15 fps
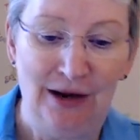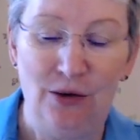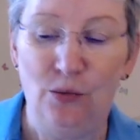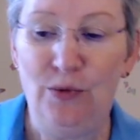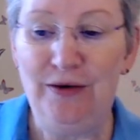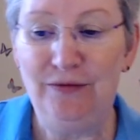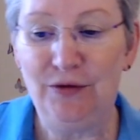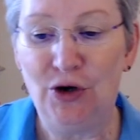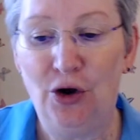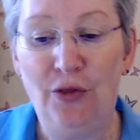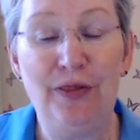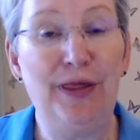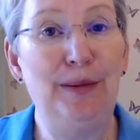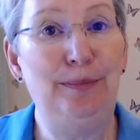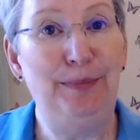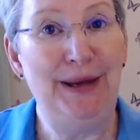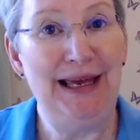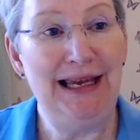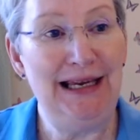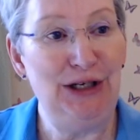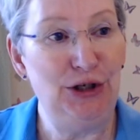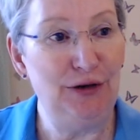We've got the
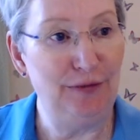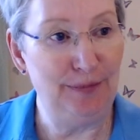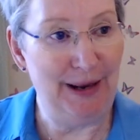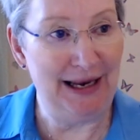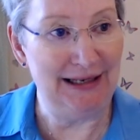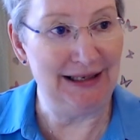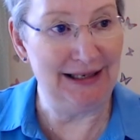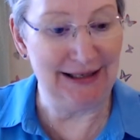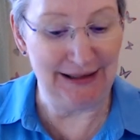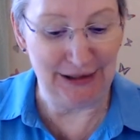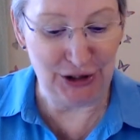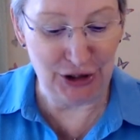Page of Pentacles.